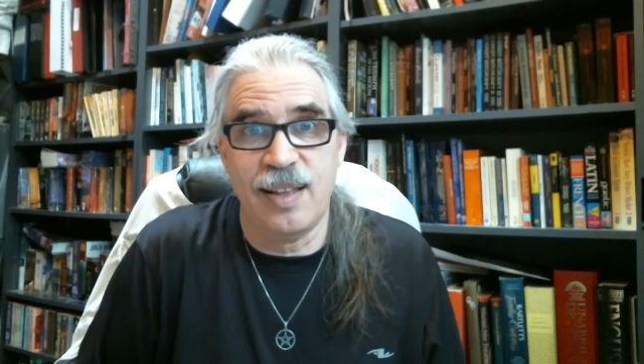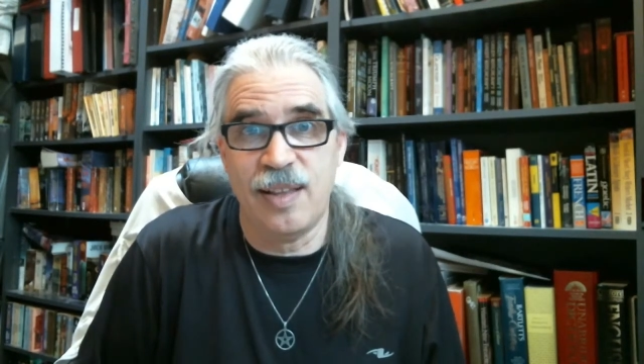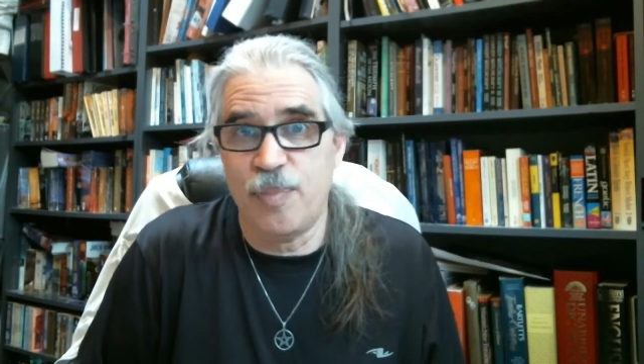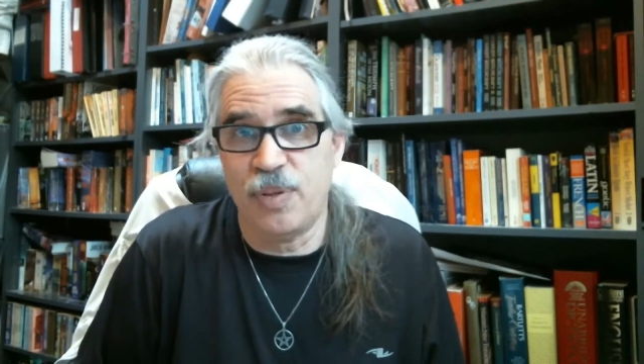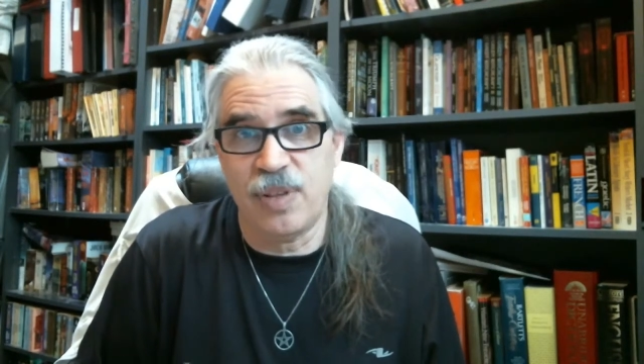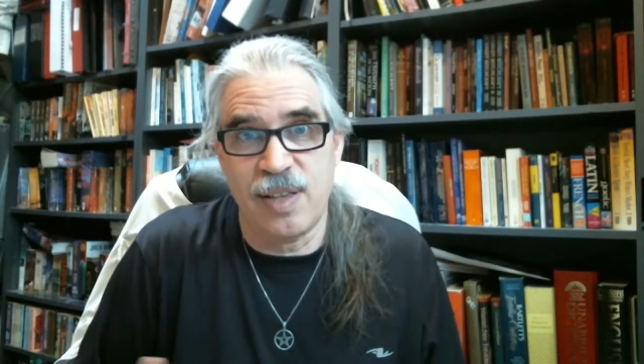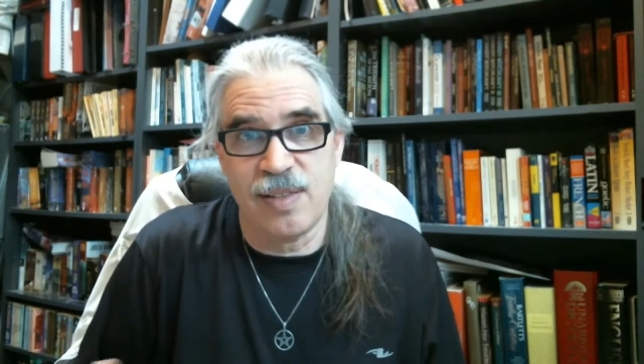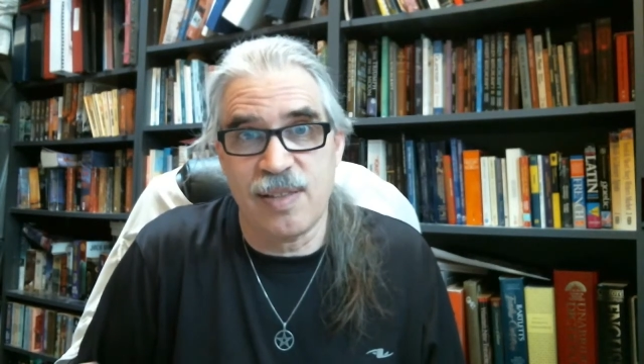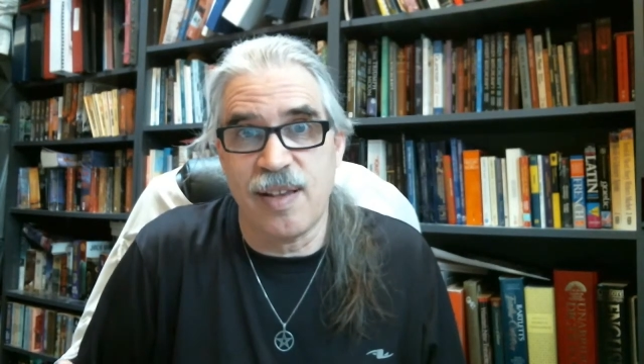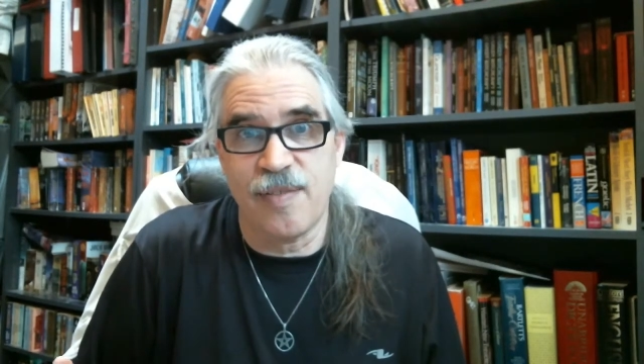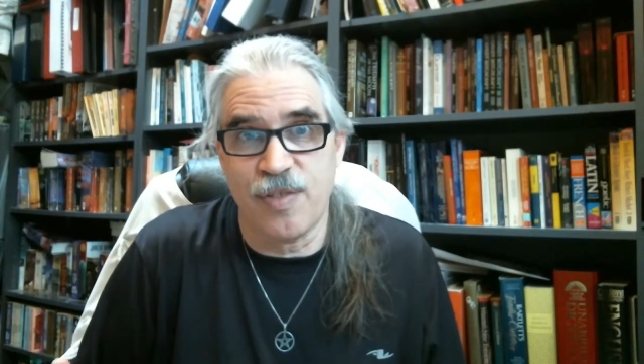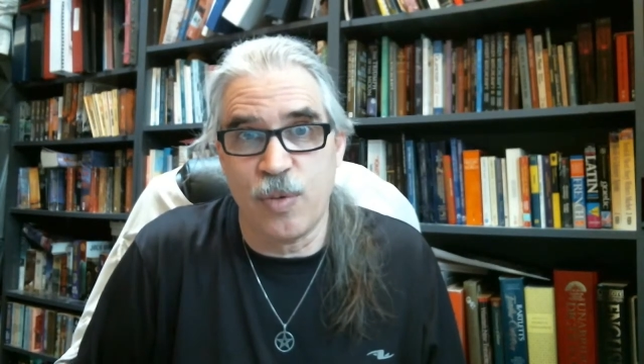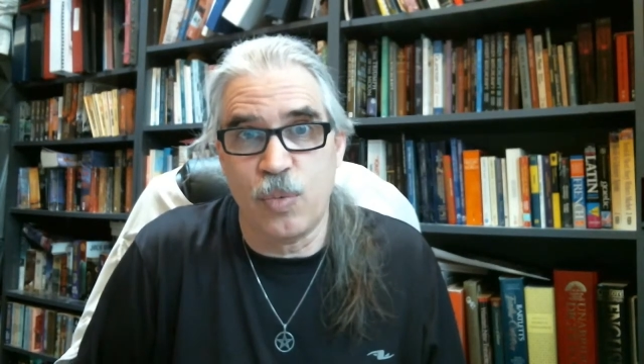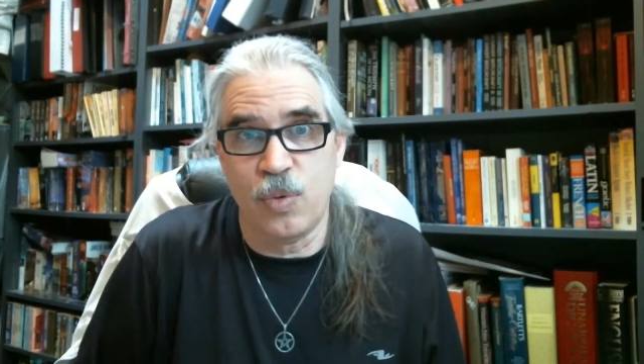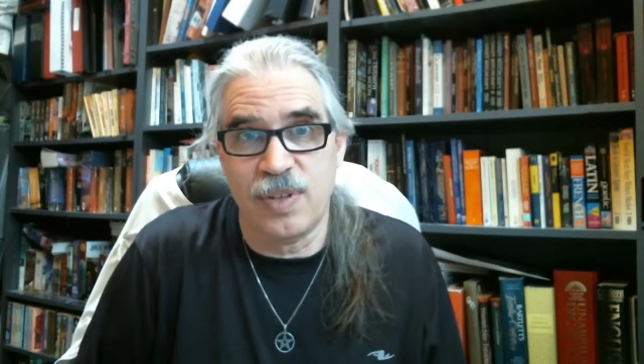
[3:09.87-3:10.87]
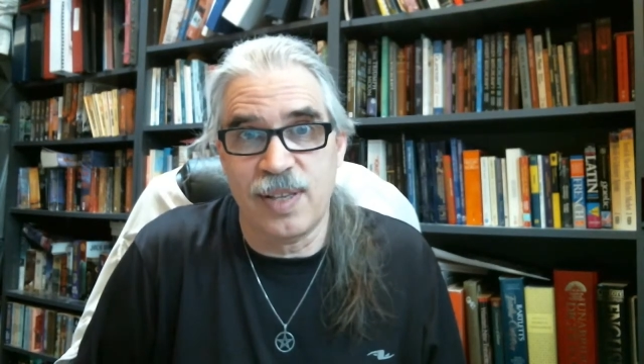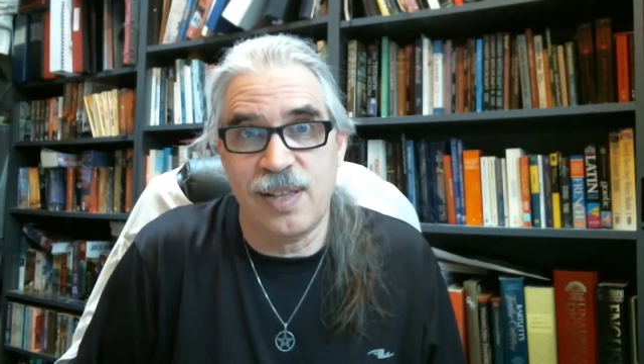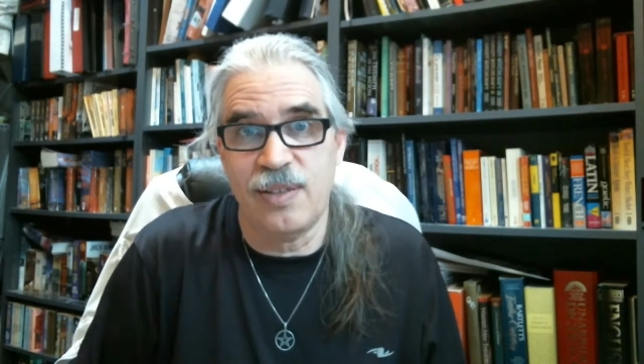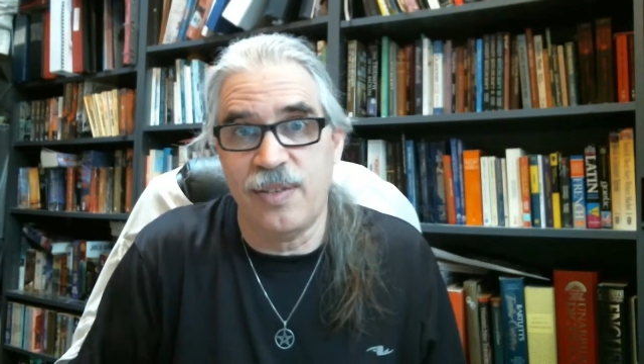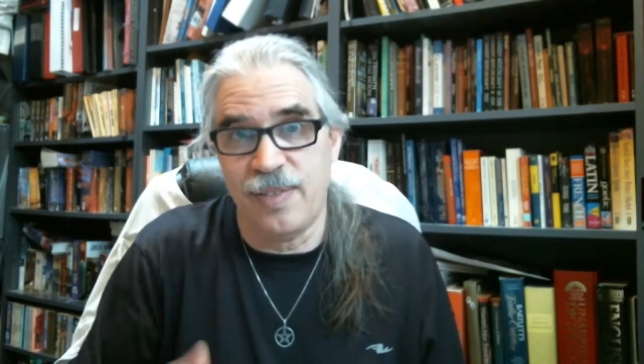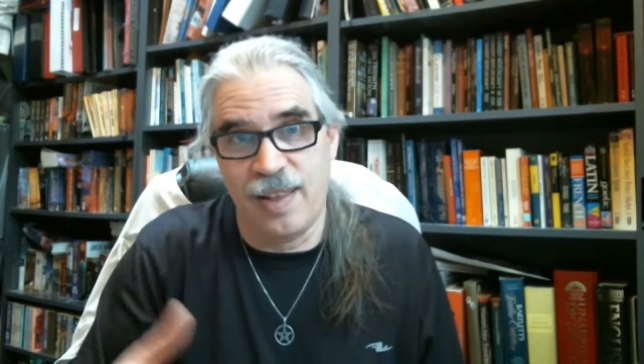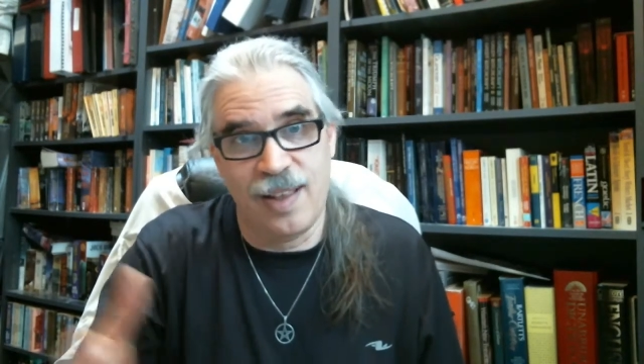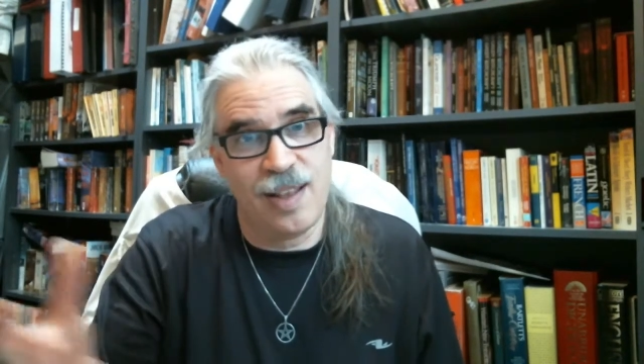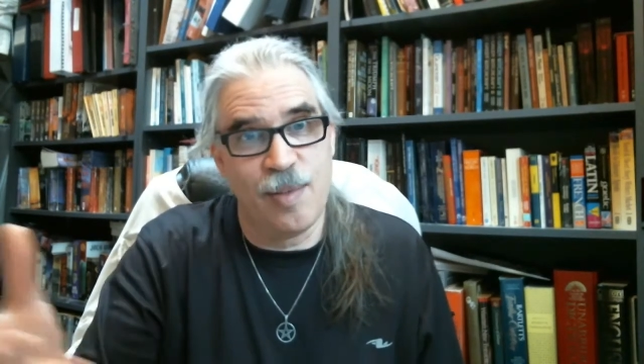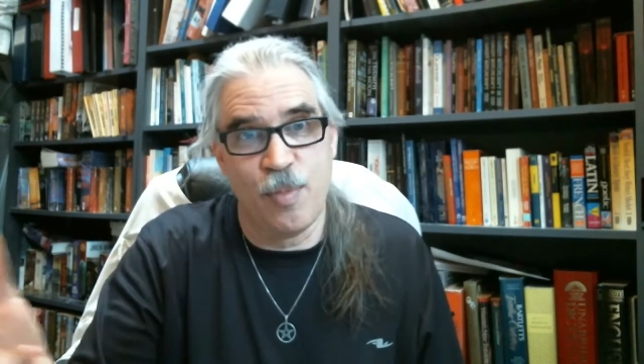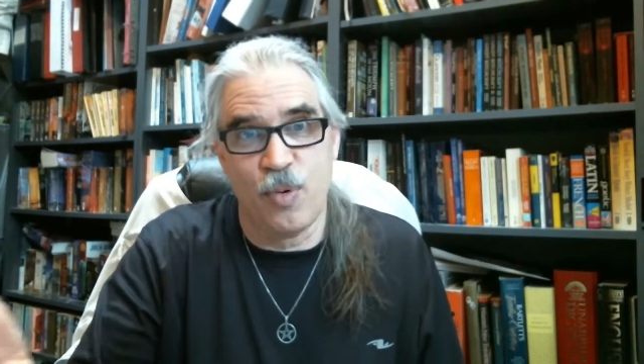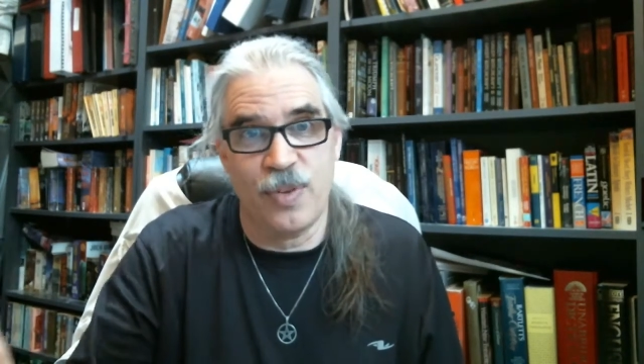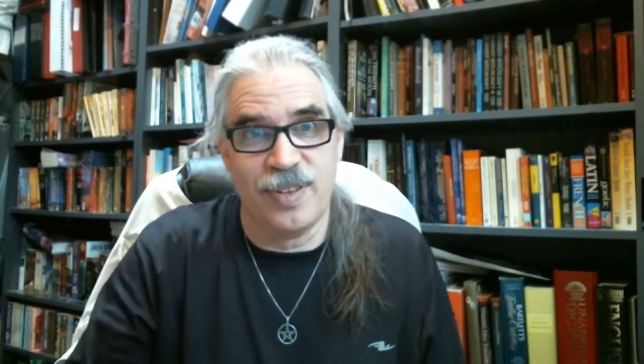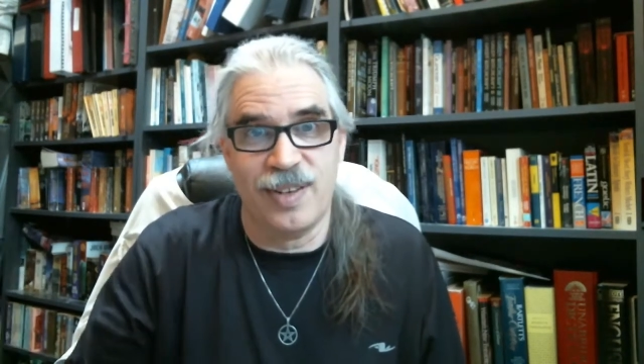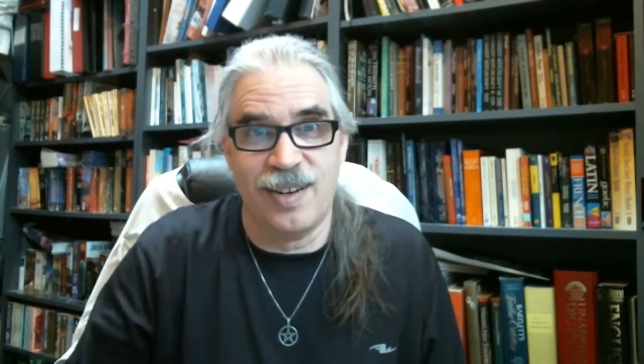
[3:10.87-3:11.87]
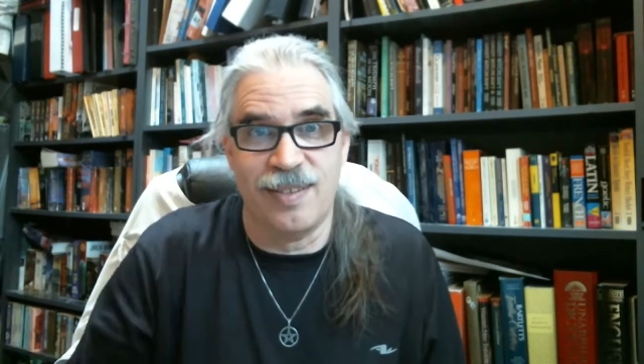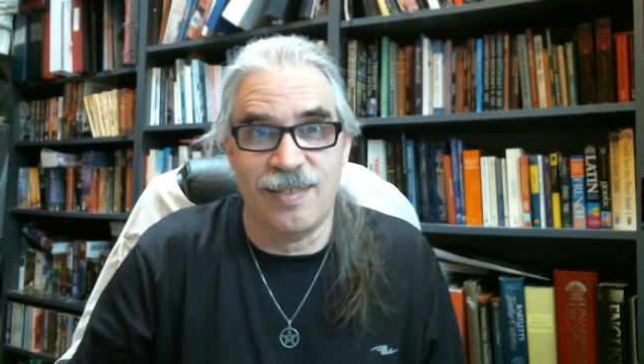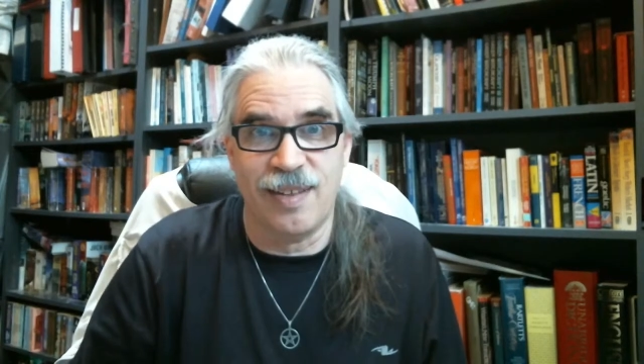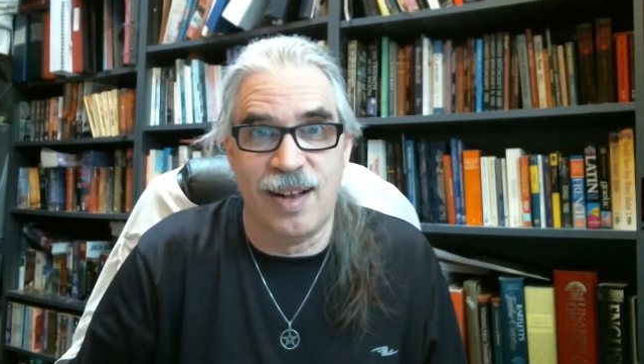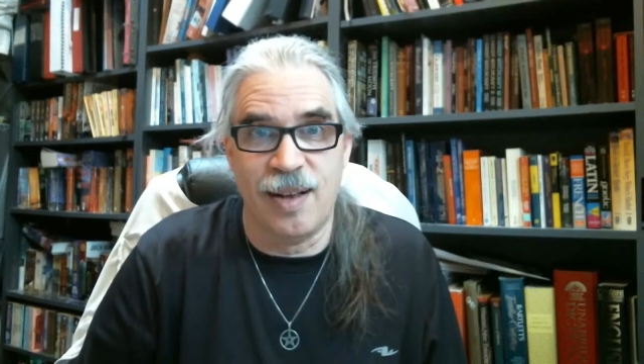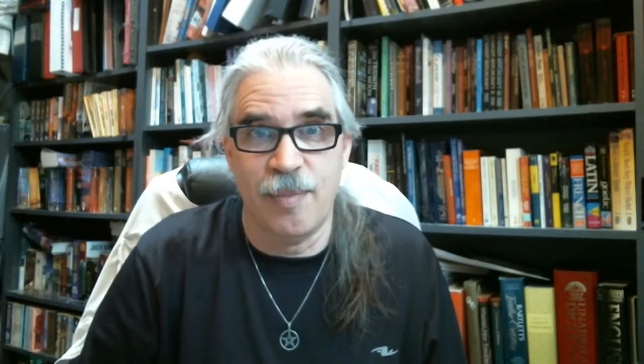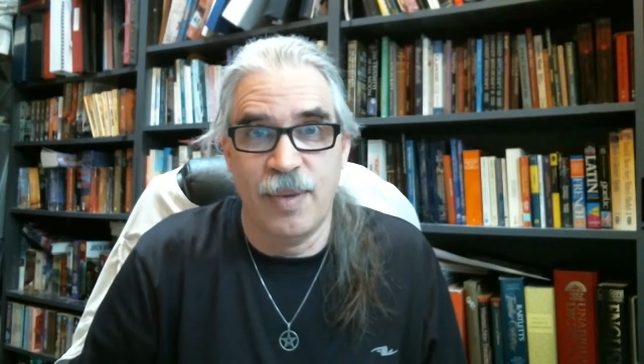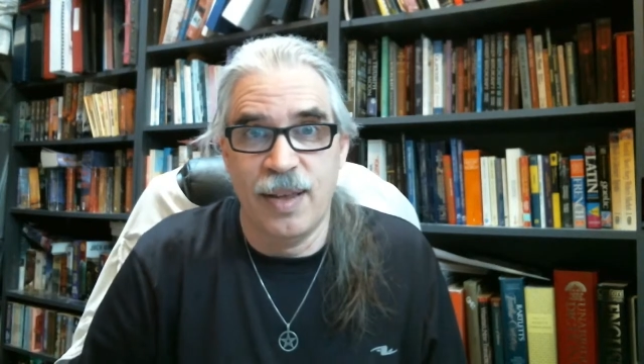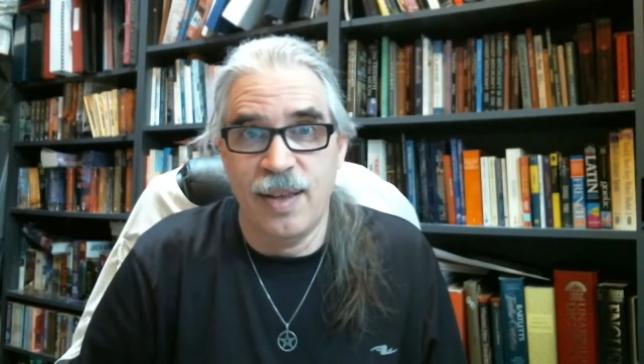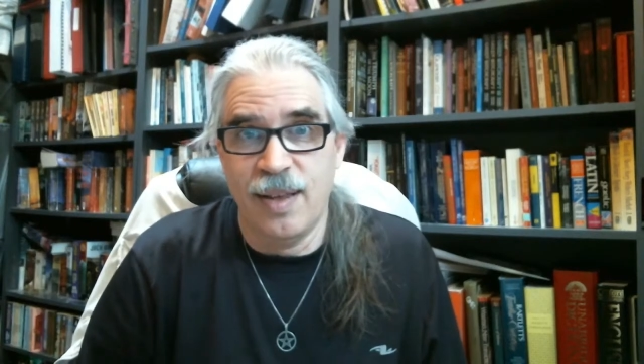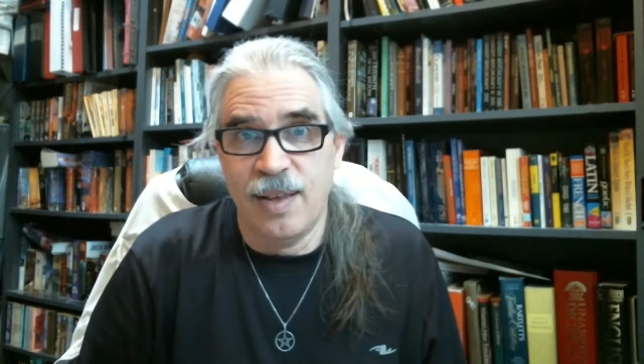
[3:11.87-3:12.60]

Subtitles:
Any police officer will tell you that. I'm a retired cop.